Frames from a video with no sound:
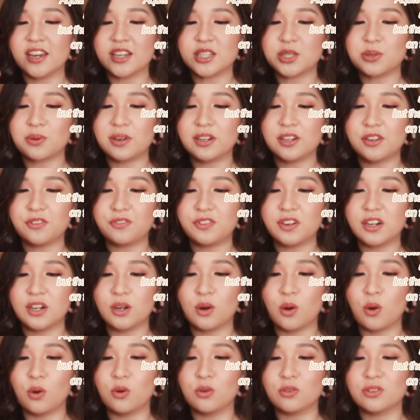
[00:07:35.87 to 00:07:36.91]
It's one of
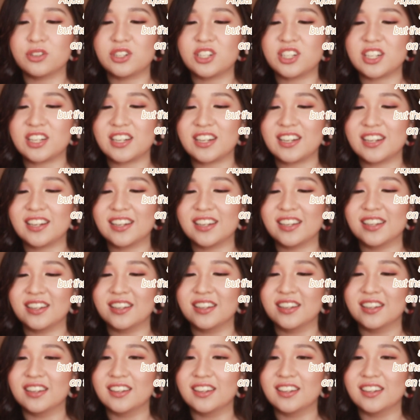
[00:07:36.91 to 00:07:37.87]
her OG